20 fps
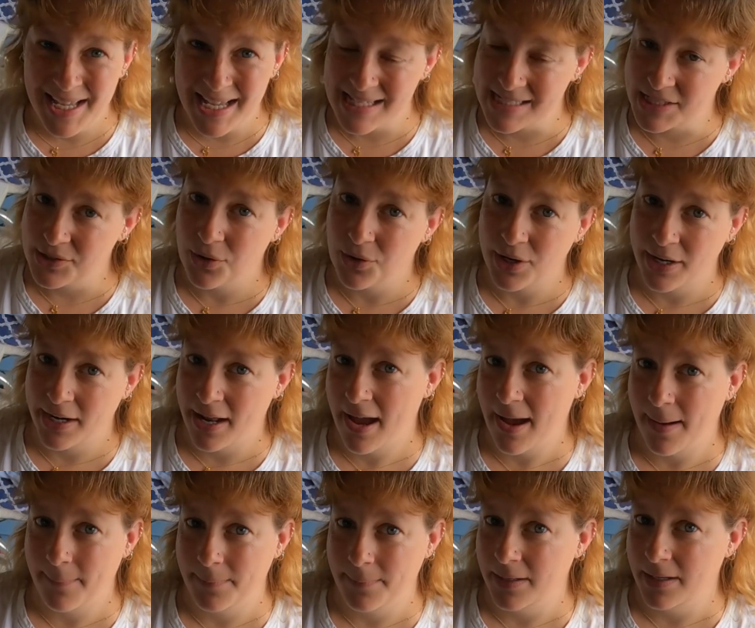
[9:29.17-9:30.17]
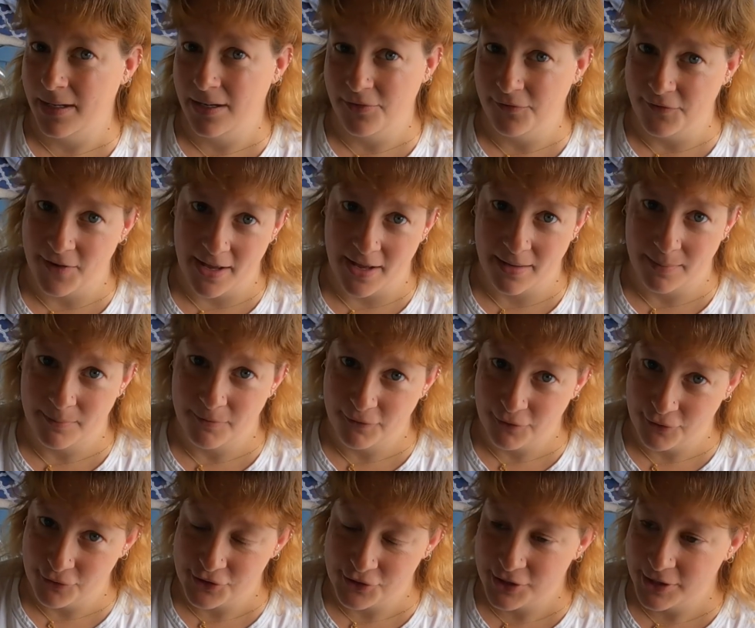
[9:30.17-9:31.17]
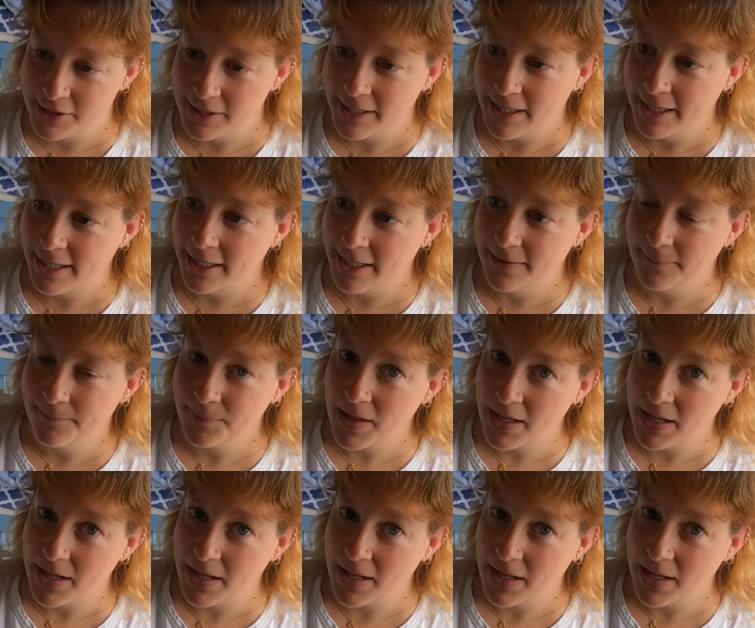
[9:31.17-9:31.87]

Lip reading: it's not going to happen in a van unfortunately,